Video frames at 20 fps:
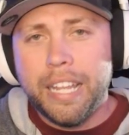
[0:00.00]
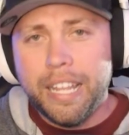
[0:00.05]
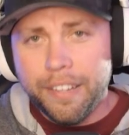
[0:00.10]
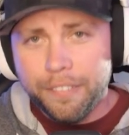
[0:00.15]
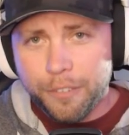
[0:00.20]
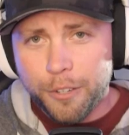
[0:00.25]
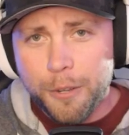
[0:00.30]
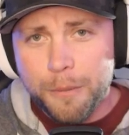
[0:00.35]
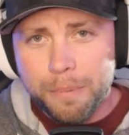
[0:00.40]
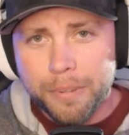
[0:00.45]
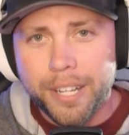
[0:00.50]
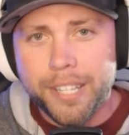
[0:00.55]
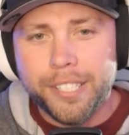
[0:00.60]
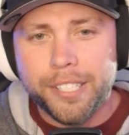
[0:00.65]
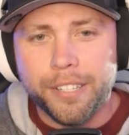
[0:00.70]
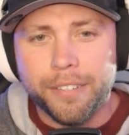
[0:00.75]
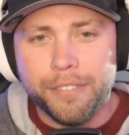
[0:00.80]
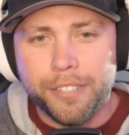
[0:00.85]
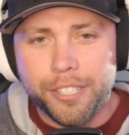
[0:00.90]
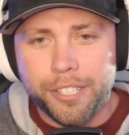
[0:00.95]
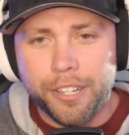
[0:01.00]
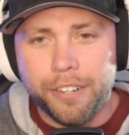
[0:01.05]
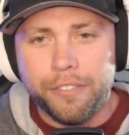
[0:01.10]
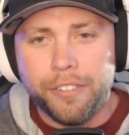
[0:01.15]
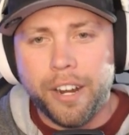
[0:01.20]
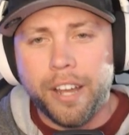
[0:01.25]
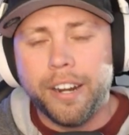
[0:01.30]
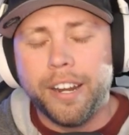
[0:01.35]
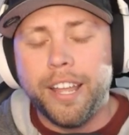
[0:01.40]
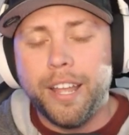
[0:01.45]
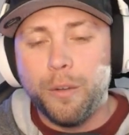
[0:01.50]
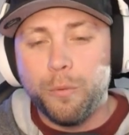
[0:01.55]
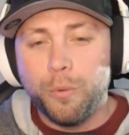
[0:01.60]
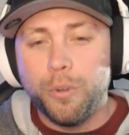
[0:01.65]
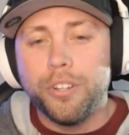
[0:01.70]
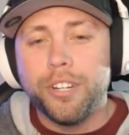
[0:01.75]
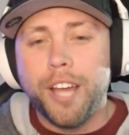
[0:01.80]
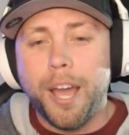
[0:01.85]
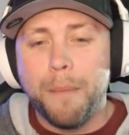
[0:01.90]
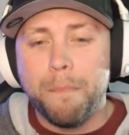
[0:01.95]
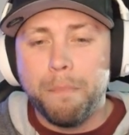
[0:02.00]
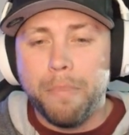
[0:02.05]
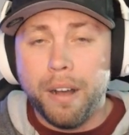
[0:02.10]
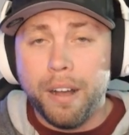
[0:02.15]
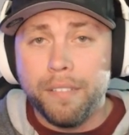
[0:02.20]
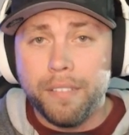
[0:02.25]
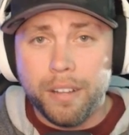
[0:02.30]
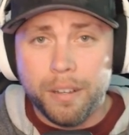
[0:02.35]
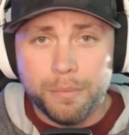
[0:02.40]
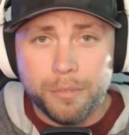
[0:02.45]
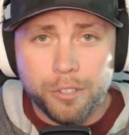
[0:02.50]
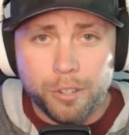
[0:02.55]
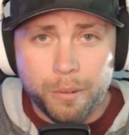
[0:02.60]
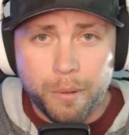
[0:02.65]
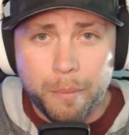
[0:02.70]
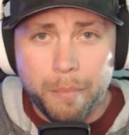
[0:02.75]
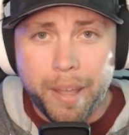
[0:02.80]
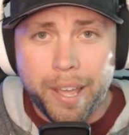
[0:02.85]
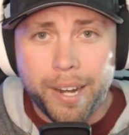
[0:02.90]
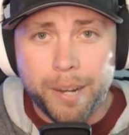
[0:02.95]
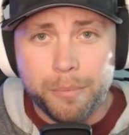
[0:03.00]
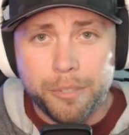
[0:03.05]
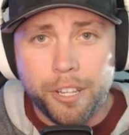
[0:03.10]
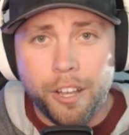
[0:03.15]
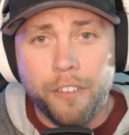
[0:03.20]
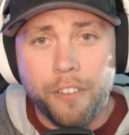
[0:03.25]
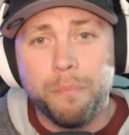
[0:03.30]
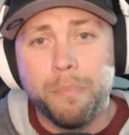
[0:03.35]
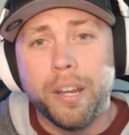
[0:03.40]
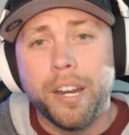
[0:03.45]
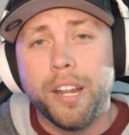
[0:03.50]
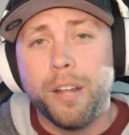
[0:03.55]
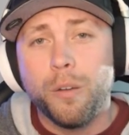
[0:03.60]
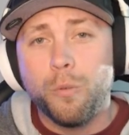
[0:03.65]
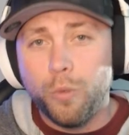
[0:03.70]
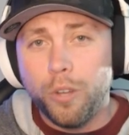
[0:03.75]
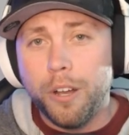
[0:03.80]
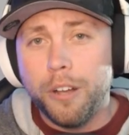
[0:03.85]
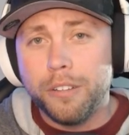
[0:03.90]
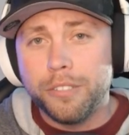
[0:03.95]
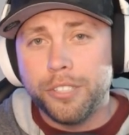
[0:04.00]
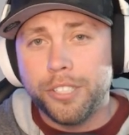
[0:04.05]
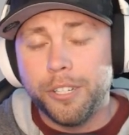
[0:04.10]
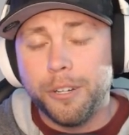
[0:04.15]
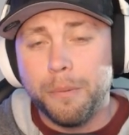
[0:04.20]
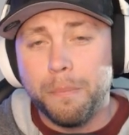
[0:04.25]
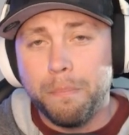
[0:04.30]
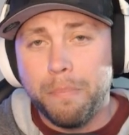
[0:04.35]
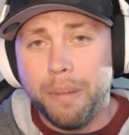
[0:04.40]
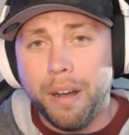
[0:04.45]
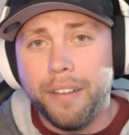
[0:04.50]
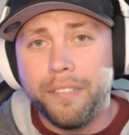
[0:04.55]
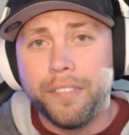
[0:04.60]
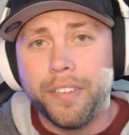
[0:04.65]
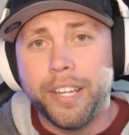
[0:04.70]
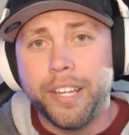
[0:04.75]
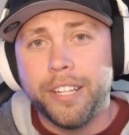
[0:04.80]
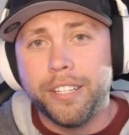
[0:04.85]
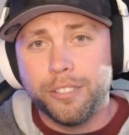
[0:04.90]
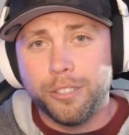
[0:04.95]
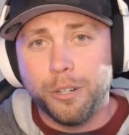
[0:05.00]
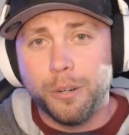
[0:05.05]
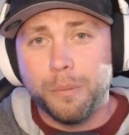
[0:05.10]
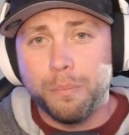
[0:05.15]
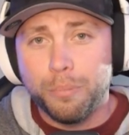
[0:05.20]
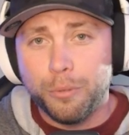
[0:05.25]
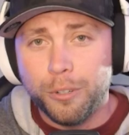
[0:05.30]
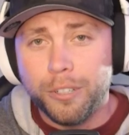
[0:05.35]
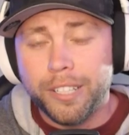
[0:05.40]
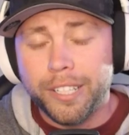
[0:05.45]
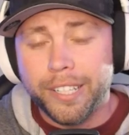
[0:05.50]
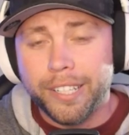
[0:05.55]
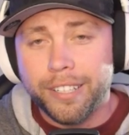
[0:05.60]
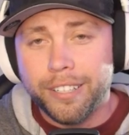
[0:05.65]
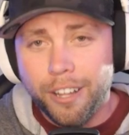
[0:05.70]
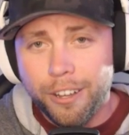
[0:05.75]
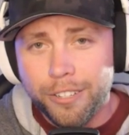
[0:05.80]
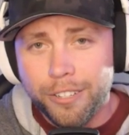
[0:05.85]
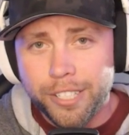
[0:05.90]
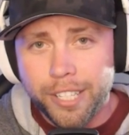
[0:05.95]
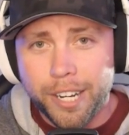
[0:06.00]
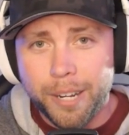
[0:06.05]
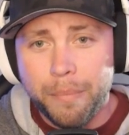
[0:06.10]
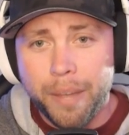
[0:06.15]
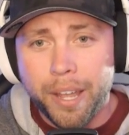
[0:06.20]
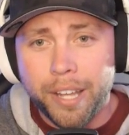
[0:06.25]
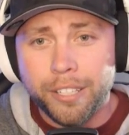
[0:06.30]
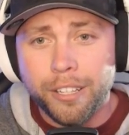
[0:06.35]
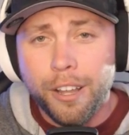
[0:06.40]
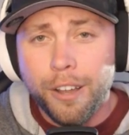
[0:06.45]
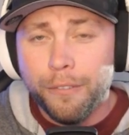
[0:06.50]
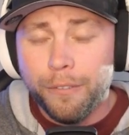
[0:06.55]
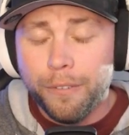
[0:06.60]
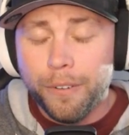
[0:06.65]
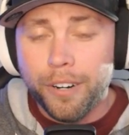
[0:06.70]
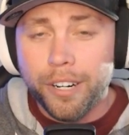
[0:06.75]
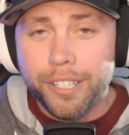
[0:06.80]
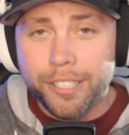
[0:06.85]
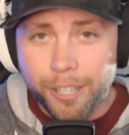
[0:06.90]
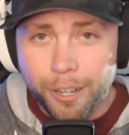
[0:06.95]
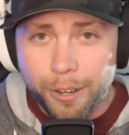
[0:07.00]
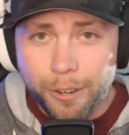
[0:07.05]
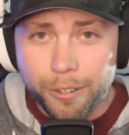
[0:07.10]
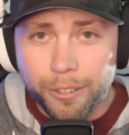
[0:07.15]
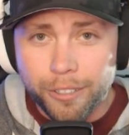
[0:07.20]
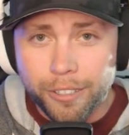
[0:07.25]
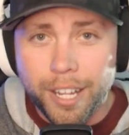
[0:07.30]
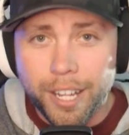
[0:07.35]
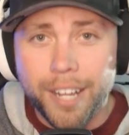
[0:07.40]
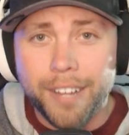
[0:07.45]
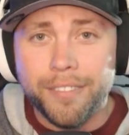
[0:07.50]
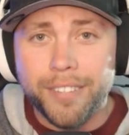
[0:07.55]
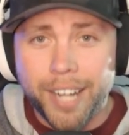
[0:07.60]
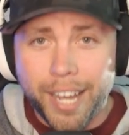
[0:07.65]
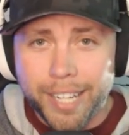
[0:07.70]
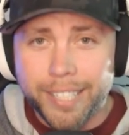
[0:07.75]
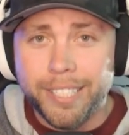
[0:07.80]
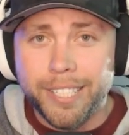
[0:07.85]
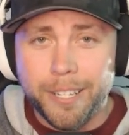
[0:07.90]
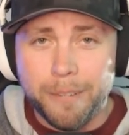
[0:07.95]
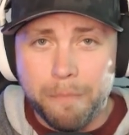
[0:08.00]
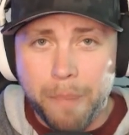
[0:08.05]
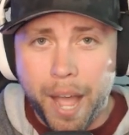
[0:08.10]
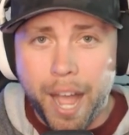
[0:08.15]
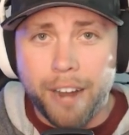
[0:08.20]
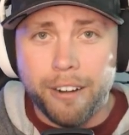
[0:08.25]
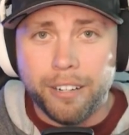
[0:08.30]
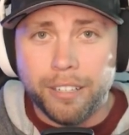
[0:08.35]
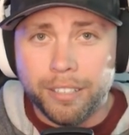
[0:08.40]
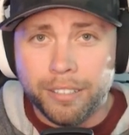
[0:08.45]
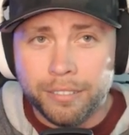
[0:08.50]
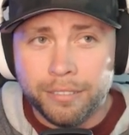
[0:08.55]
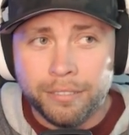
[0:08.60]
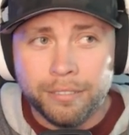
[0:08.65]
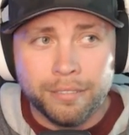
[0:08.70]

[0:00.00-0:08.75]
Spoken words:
If you play Silver Surfer out, it will not buff Absorbing Man himself, but it will still buff his little Broodling clones that he makes for a total of 19 power.